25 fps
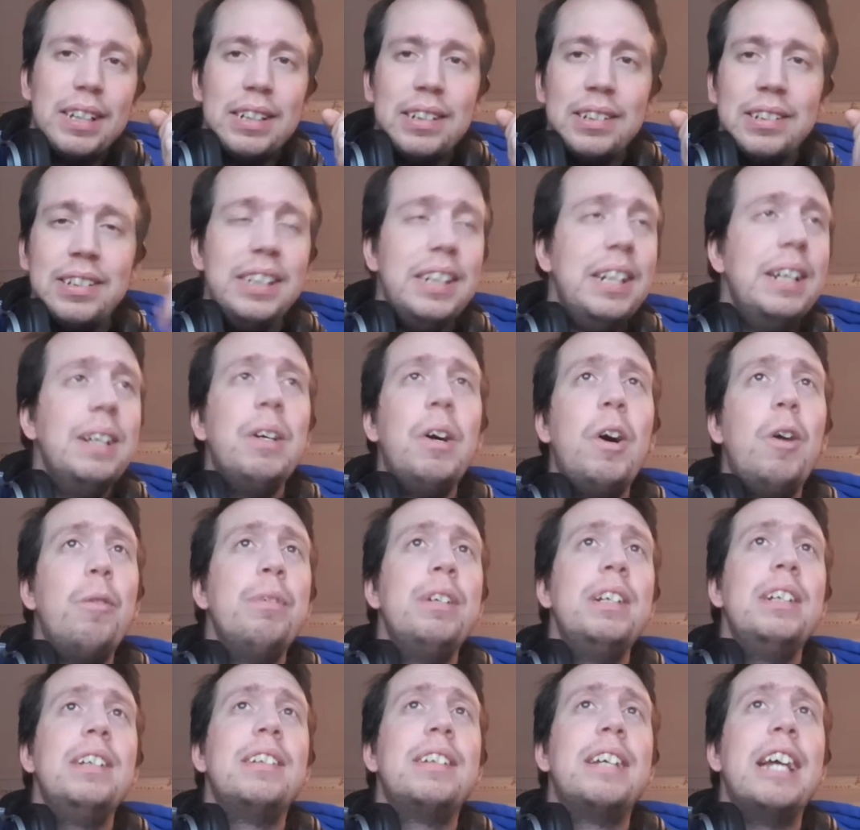sitting home
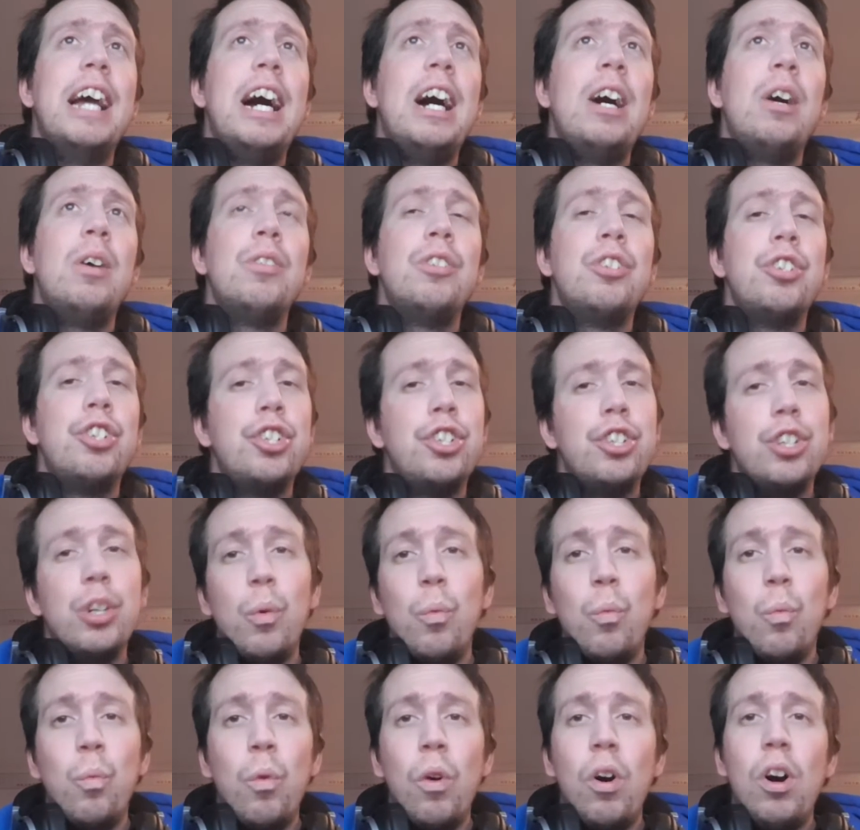in his couch
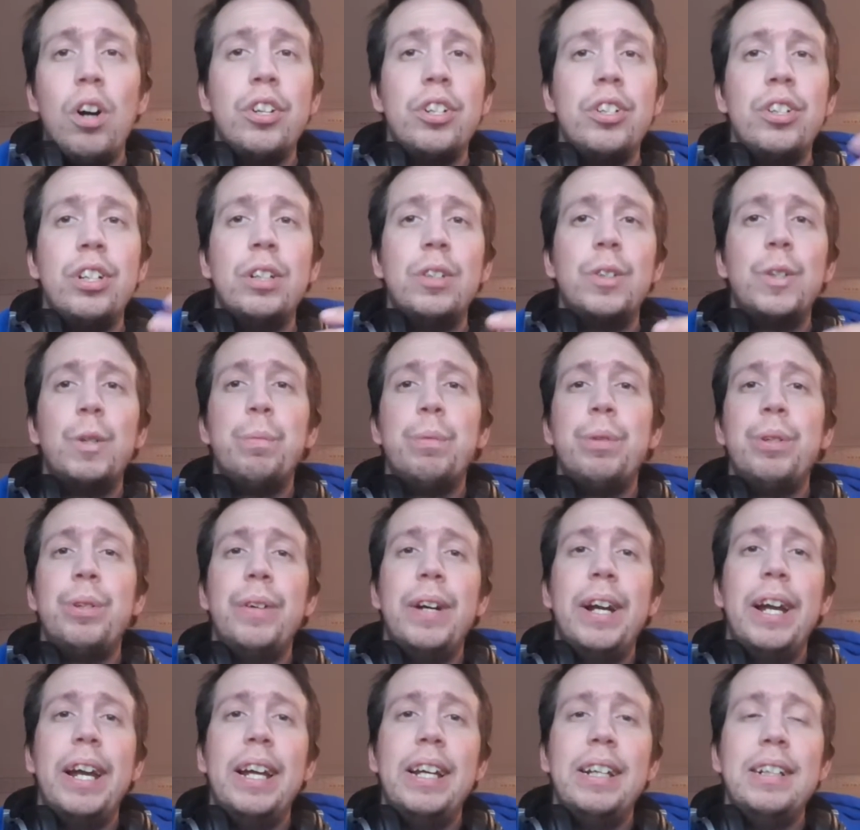watching Roman
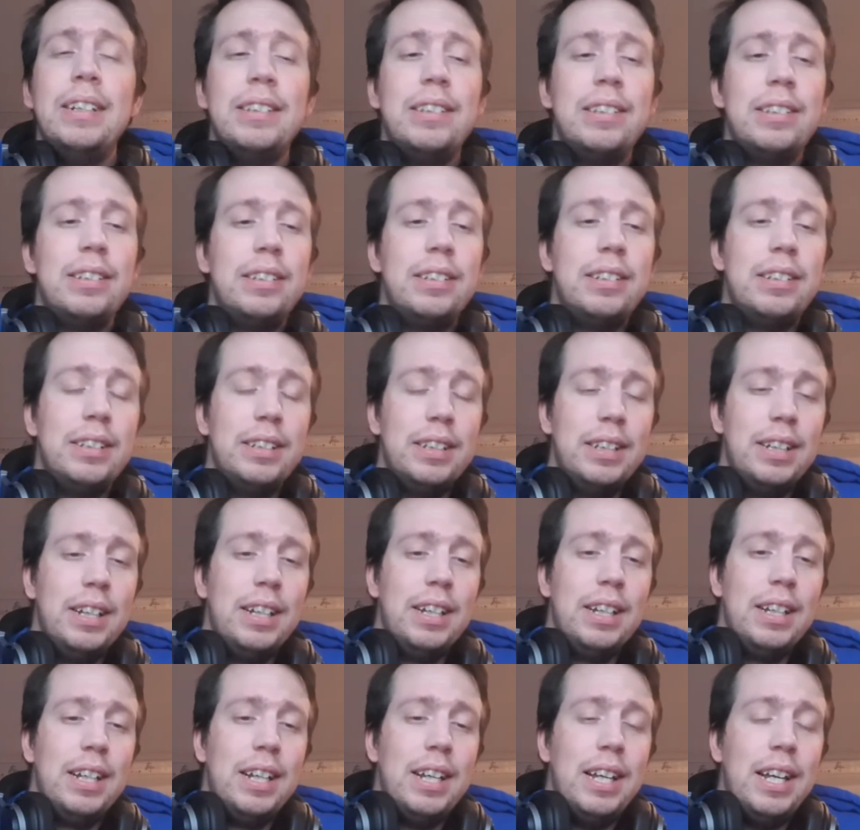Reigns,
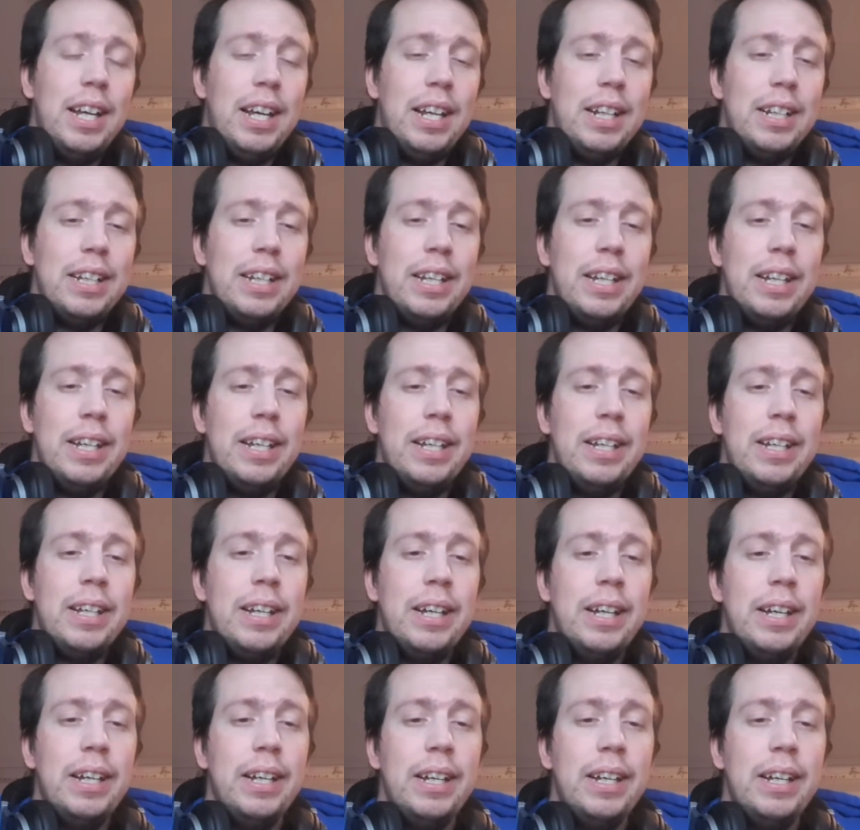and he.